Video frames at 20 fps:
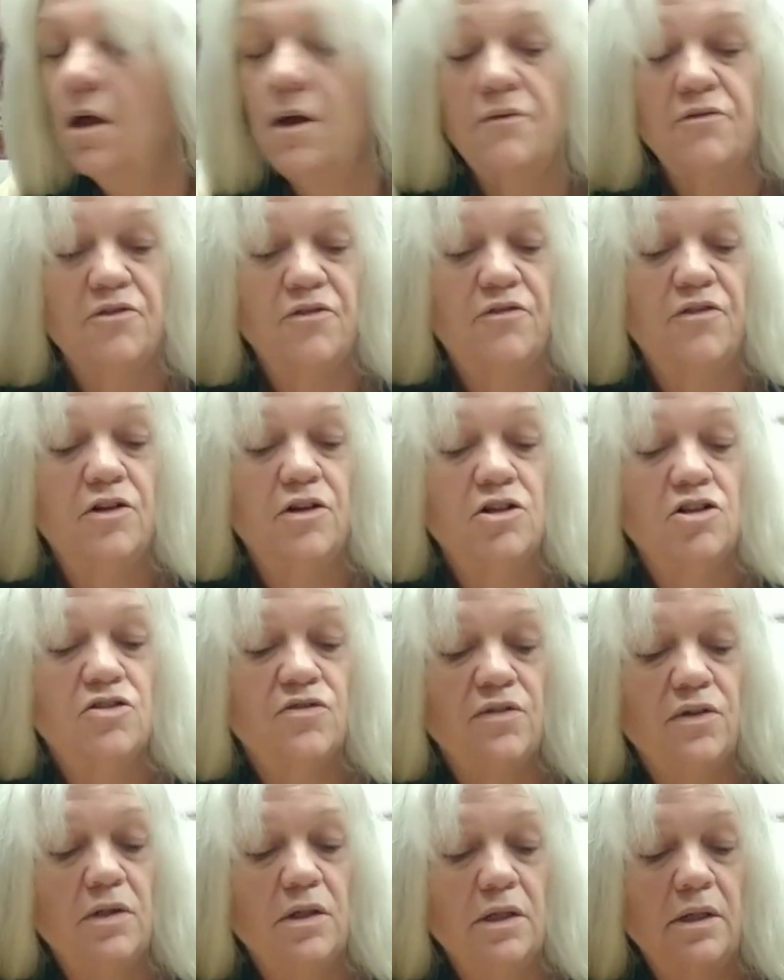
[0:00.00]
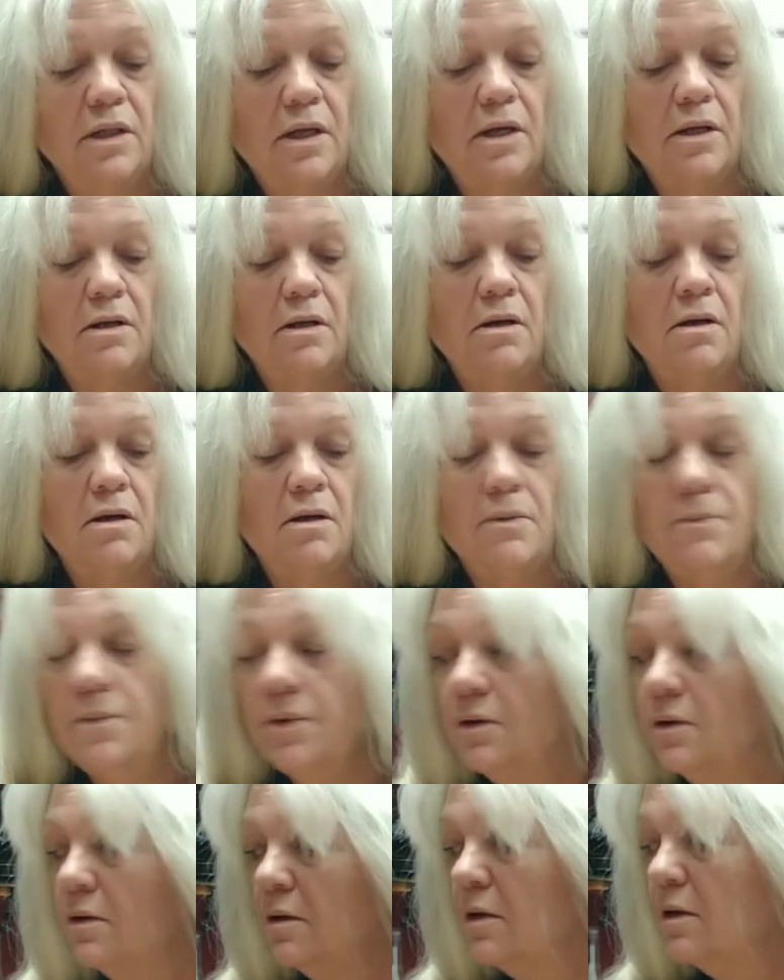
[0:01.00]
have to finish filling that up
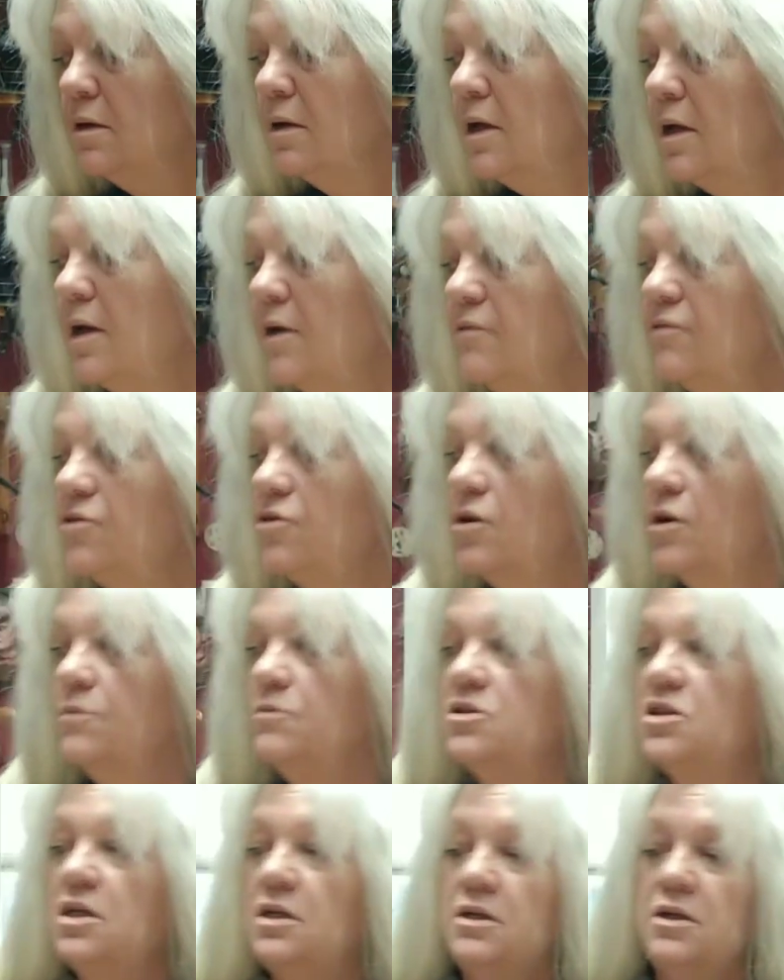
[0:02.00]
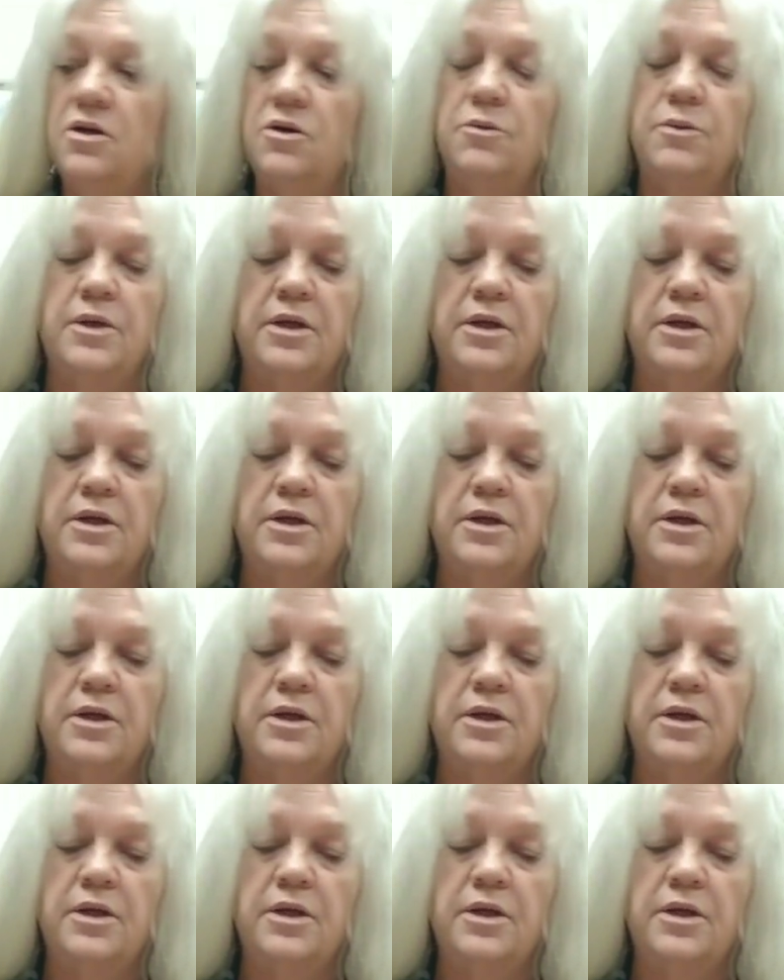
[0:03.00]
after I'm done here.